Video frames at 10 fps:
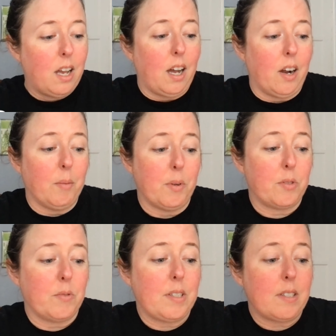Our
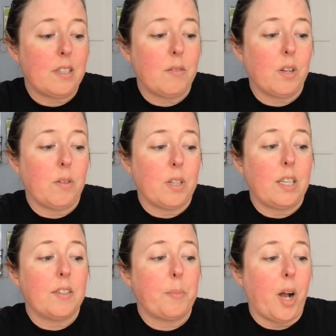most recently
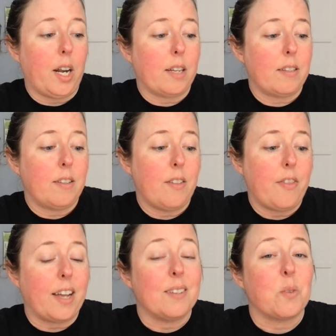released product
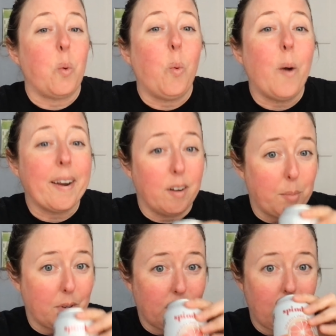that is
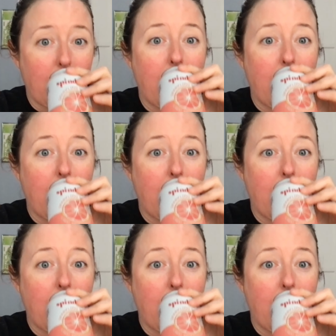wearable.